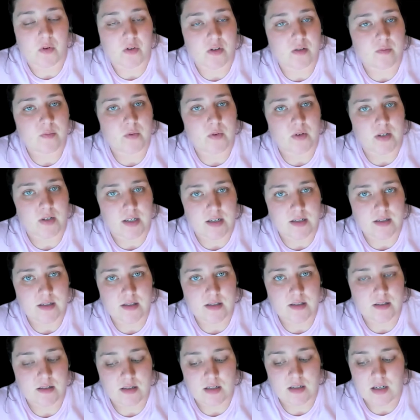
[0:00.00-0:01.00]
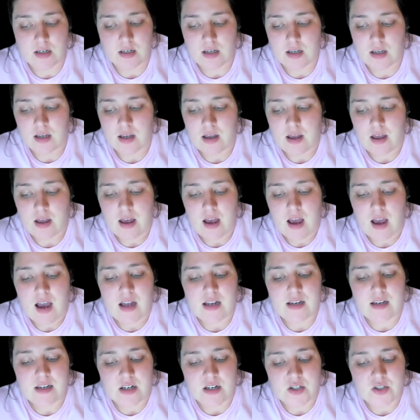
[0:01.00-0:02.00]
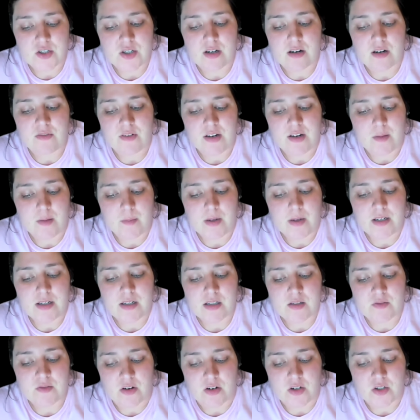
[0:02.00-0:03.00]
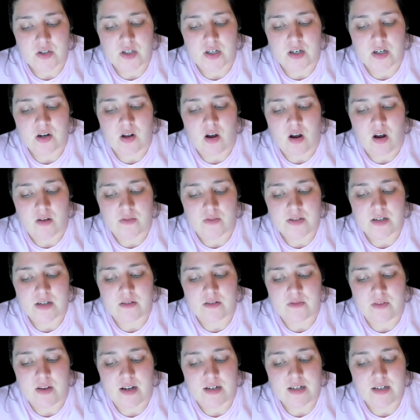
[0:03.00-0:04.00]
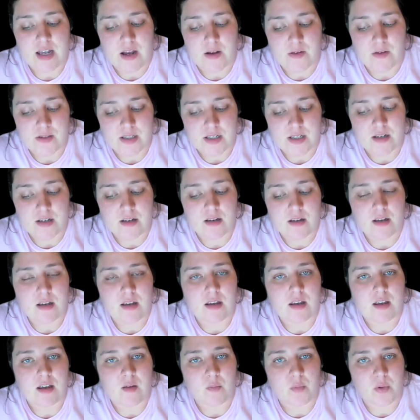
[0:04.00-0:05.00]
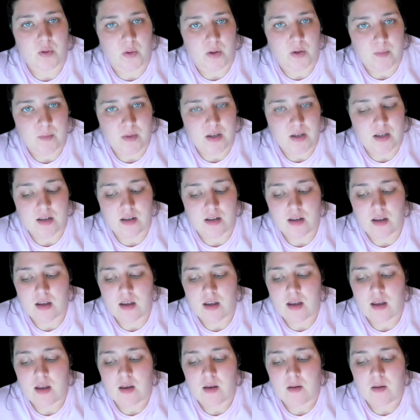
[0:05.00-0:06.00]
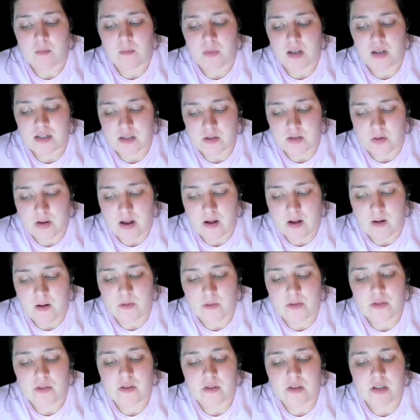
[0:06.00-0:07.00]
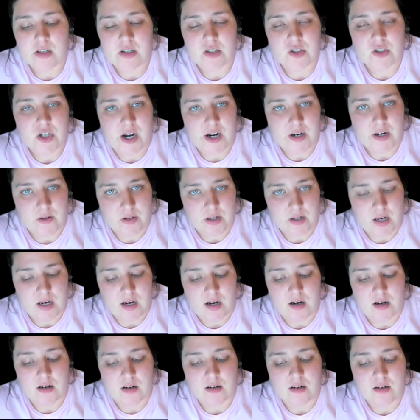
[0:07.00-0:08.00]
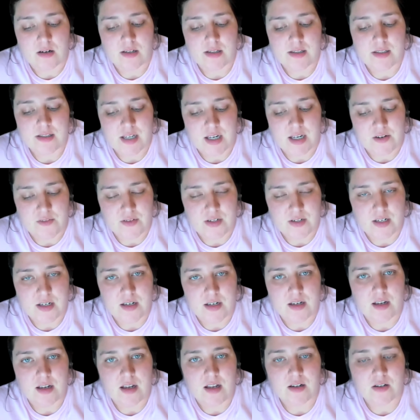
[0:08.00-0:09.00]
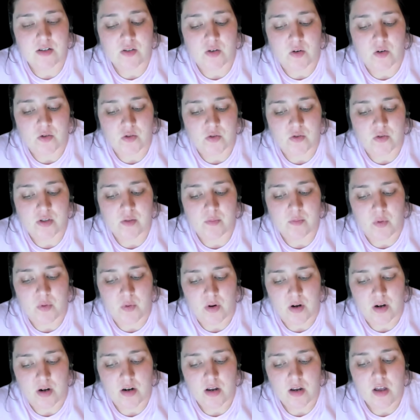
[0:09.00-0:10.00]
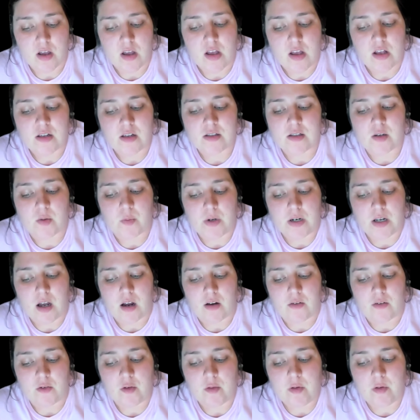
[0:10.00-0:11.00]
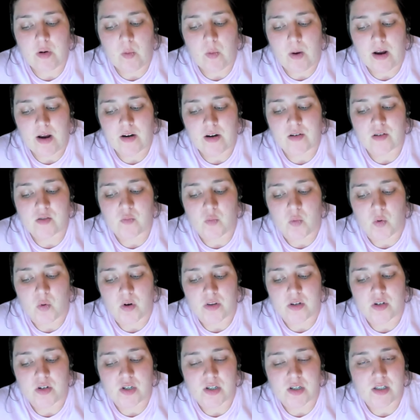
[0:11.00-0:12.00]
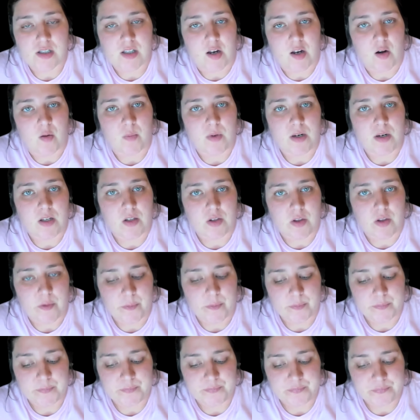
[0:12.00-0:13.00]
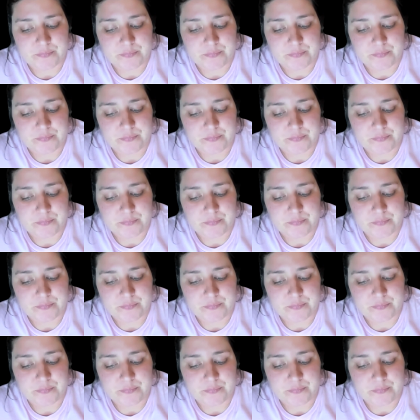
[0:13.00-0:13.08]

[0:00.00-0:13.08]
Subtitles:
multiple needs. Addiction and family dysfunction often affect housing, employment, mental health, childcare, safety, and social support, so recovery requires more than just therapy alone.